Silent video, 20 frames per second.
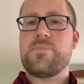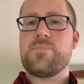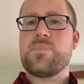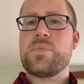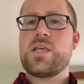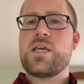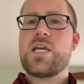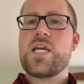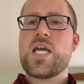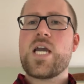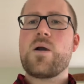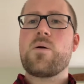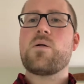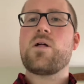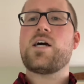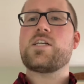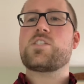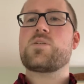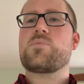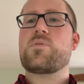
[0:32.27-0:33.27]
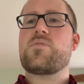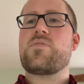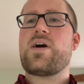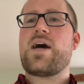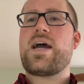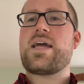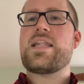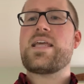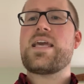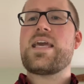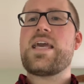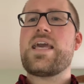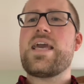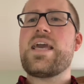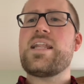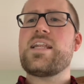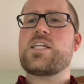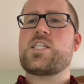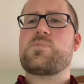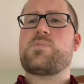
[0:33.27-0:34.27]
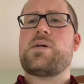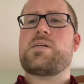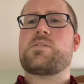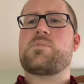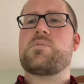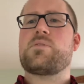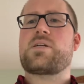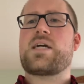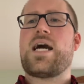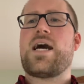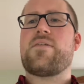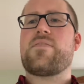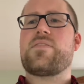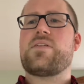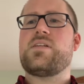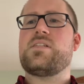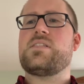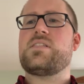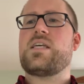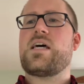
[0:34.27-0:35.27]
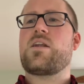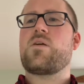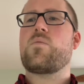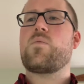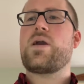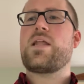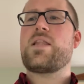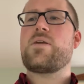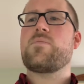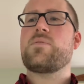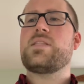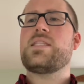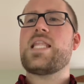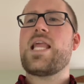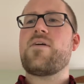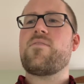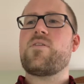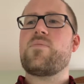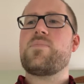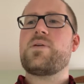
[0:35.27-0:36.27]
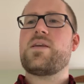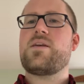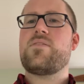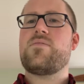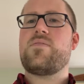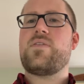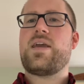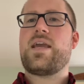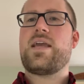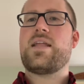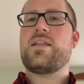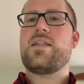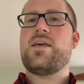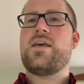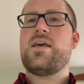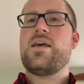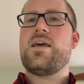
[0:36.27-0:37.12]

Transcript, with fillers: It will also provide inexpressible confidence that our waiting will never be in vain.